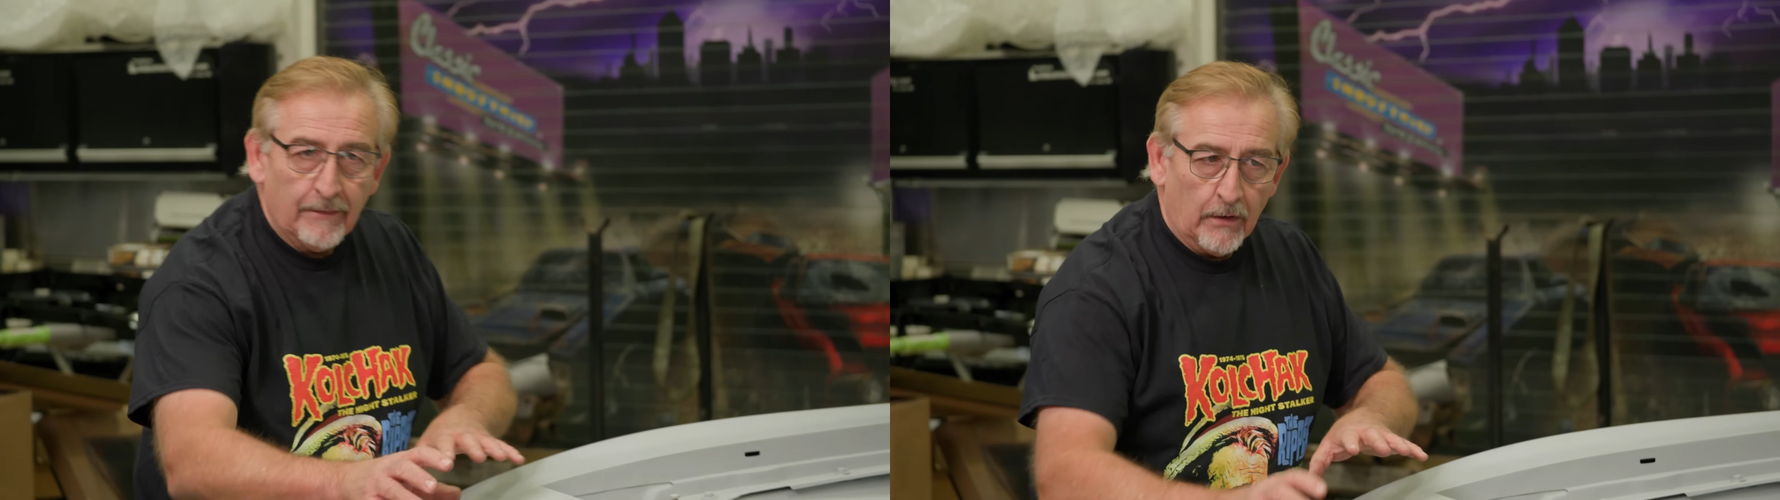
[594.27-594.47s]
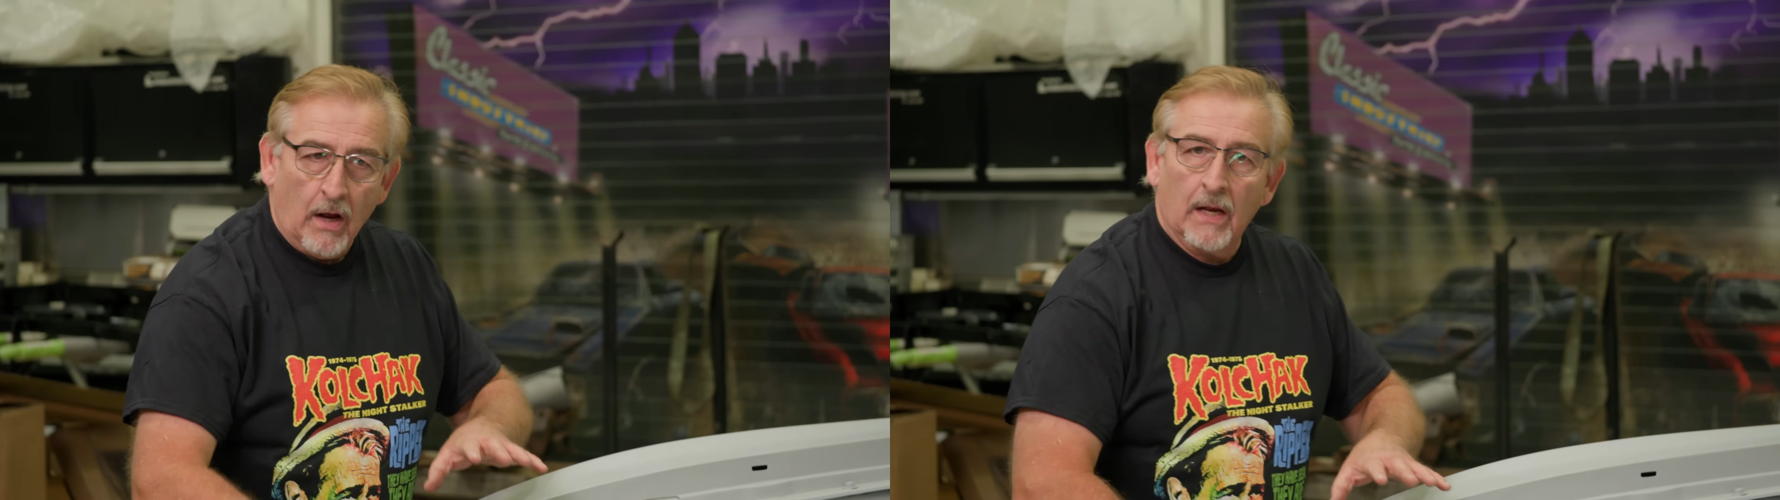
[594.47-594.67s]

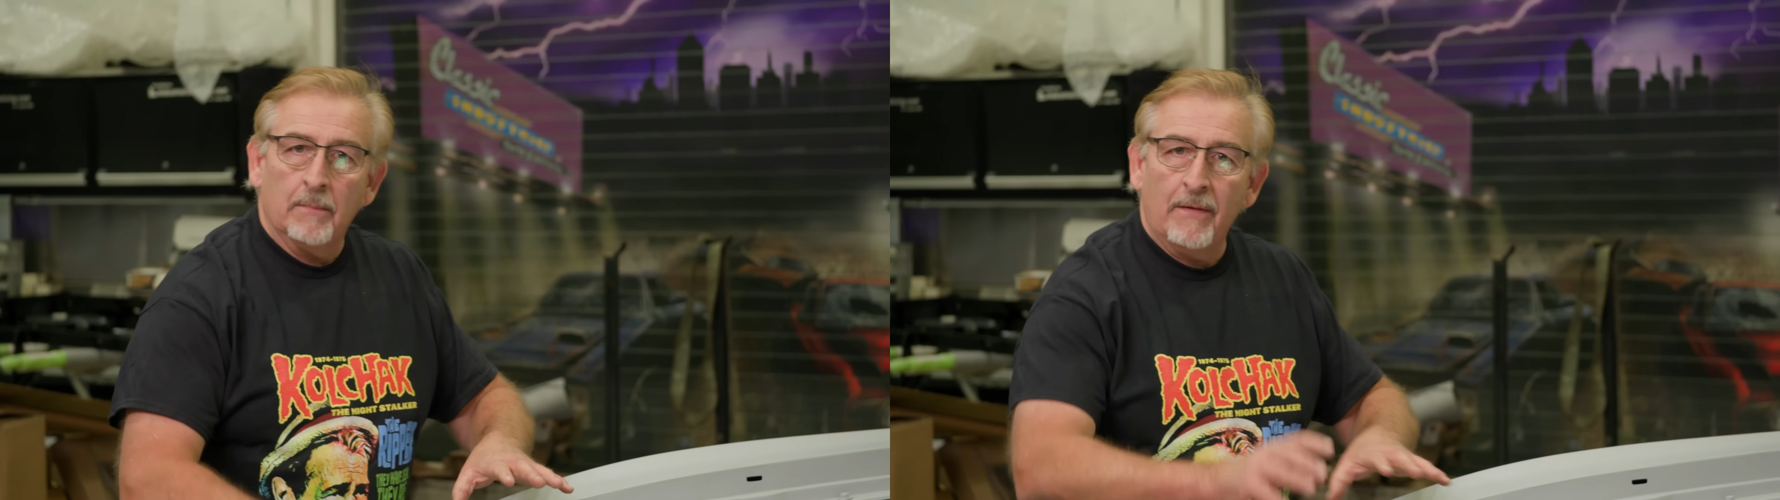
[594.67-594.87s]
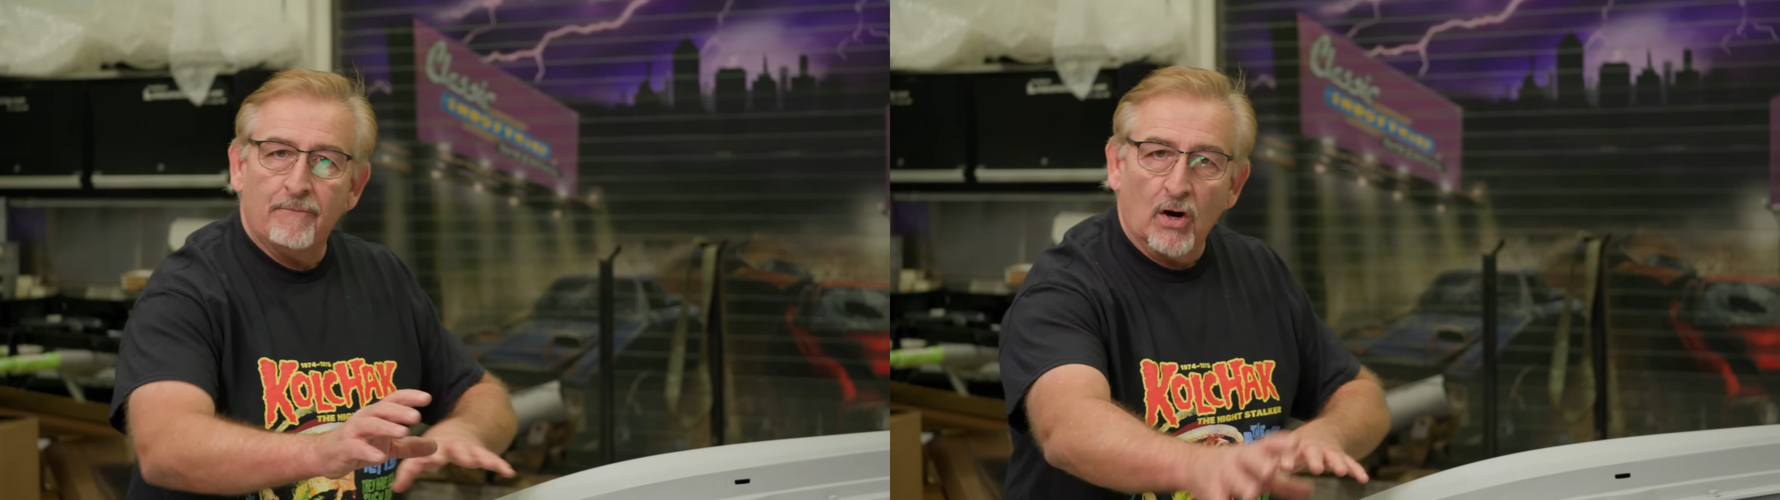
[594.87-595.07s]
They're not going to
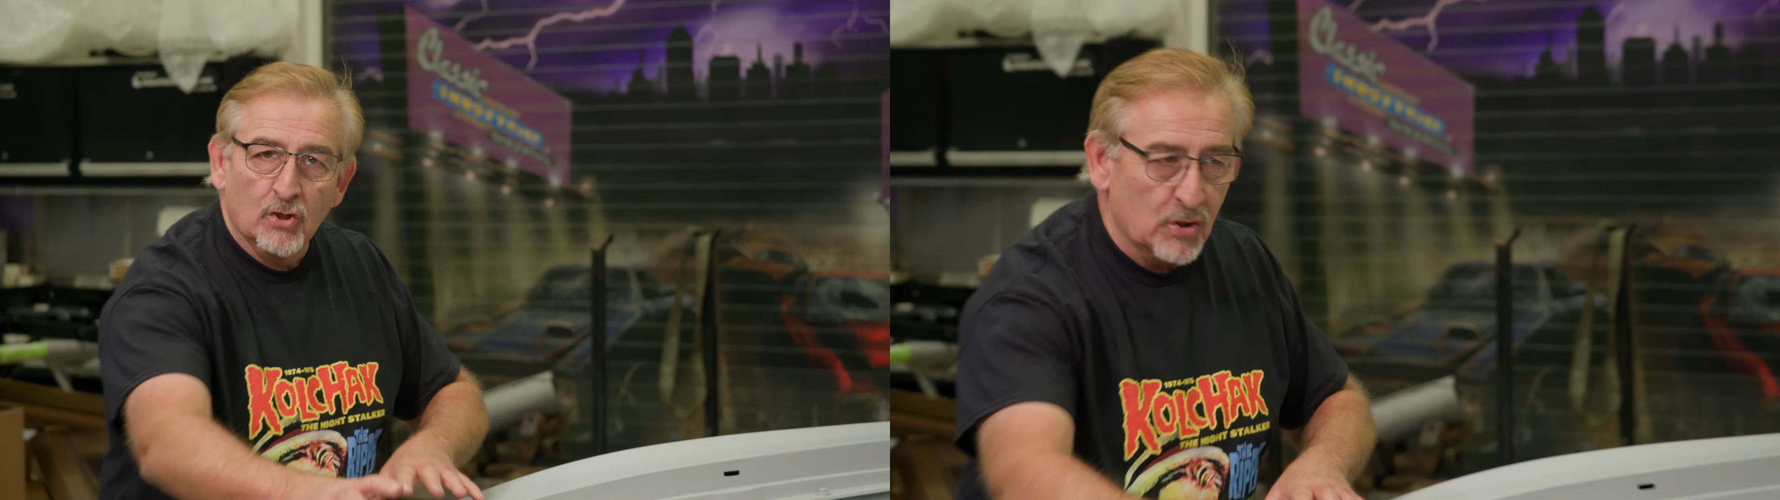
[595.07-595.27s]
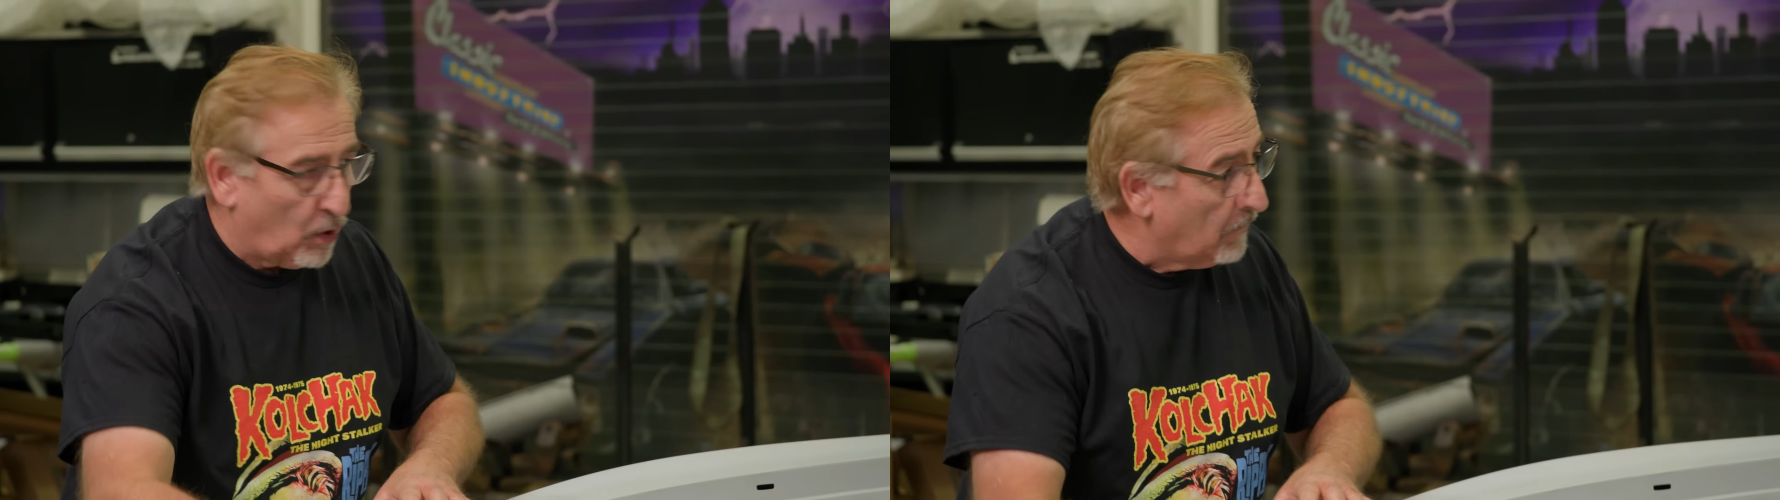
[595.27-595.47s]
be
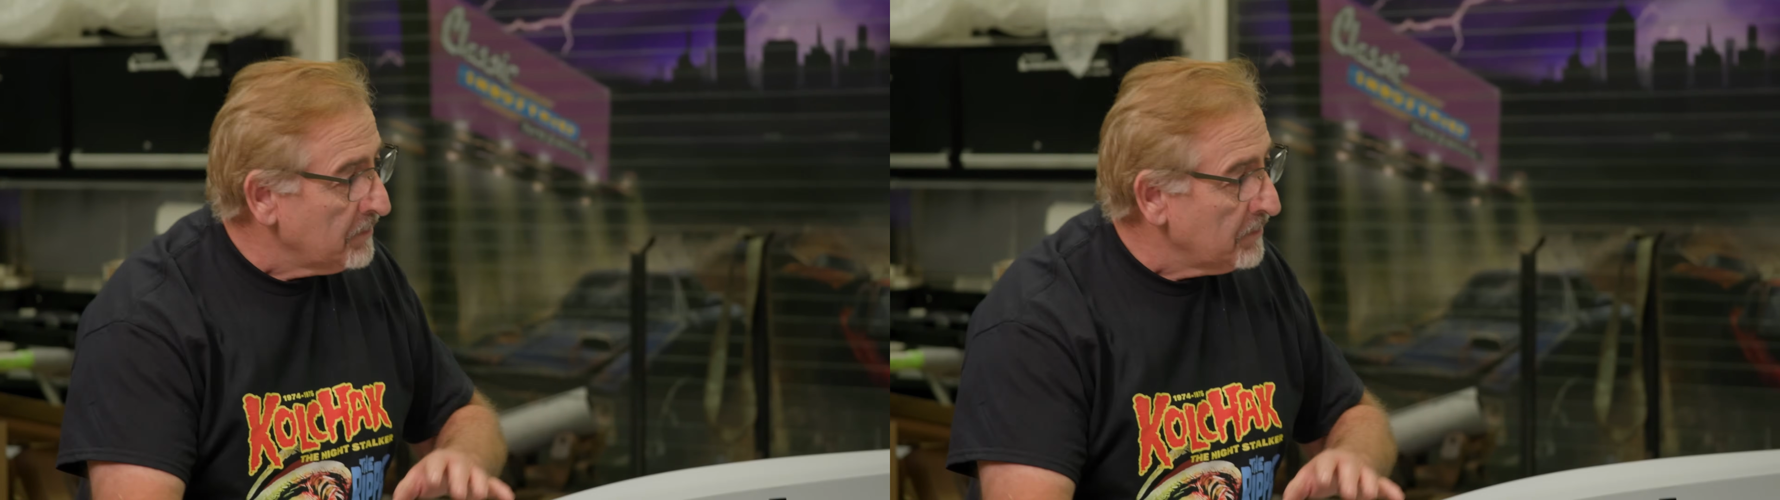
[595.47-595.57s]
functional.